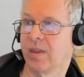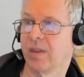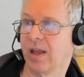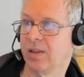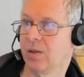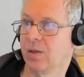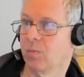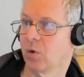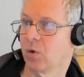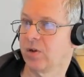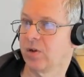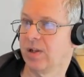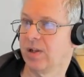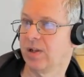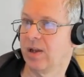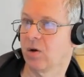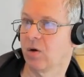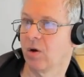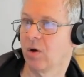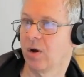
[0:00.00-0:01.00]
Then the
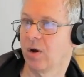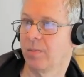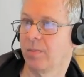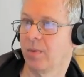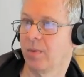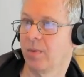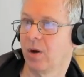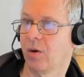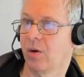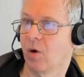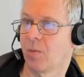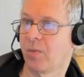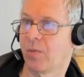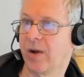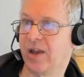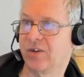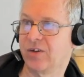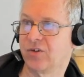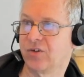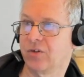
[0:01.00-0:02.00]
multi-link
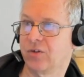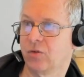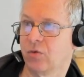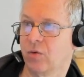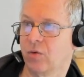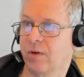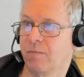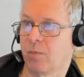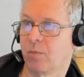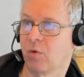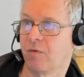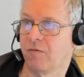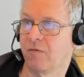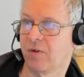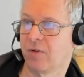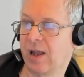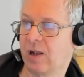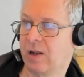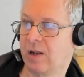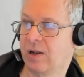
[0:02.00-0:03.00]
operation to improve
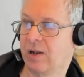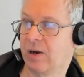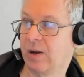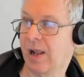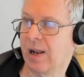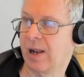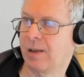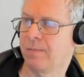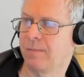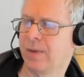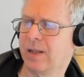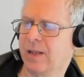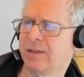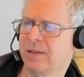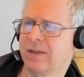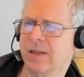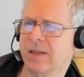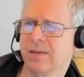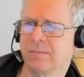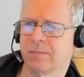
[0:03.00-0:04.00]

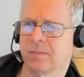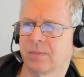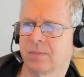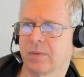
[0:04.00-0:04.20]
reliability.